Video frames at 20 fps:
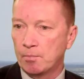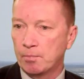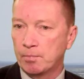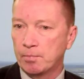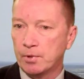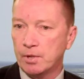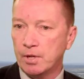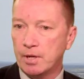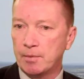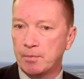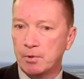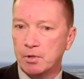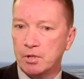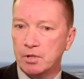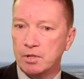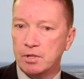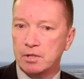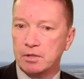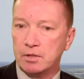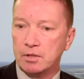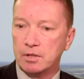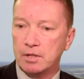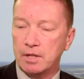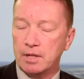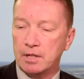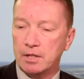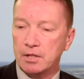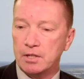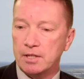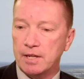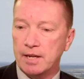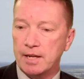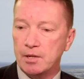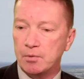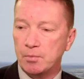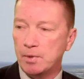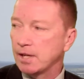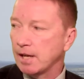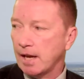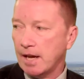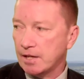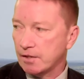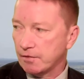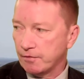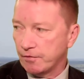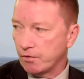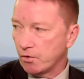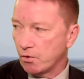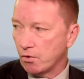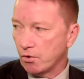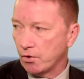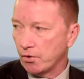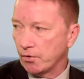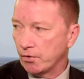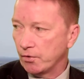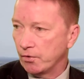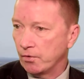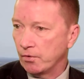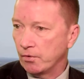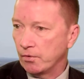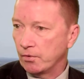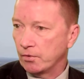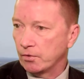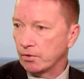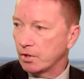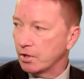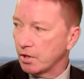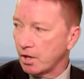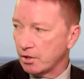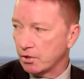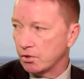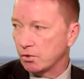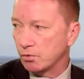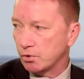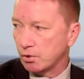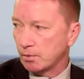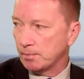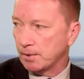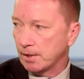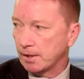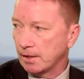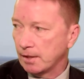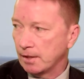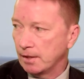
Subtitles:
But I would contend we can't afford to not do something.